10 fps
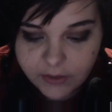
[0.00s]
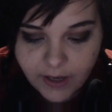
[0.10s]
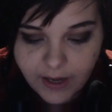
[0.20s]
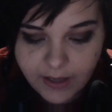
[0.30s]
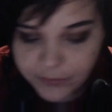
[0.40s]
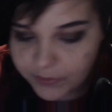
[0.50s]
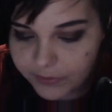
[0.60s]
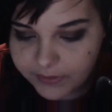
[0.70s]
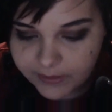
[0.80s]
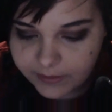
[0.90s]
I throw
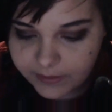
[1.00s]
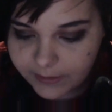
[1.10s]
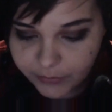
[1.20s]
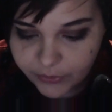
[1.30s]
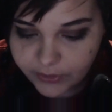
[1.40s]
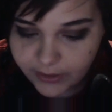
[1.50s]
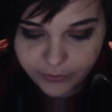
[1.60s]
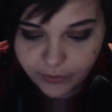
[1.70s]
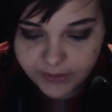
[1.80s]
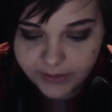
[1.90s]
out that book, I
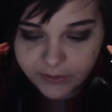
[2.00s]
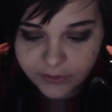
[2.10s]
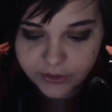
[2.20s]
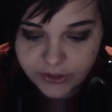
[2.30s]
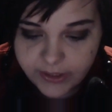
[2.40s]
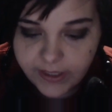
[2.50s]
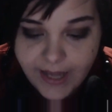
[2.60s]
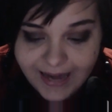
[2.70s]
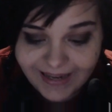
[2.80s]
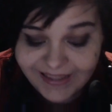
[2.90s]
throw out the character sheet,
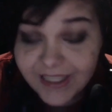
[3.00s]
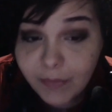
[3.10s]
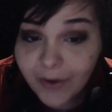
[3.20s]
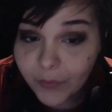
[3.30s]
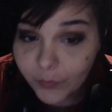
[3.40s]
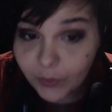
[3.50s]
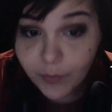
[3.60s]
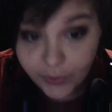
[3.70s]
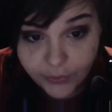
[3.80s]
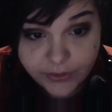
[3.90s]
and I think about a real
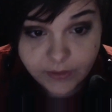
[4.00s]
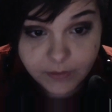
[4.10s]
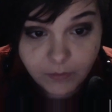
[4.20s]
person.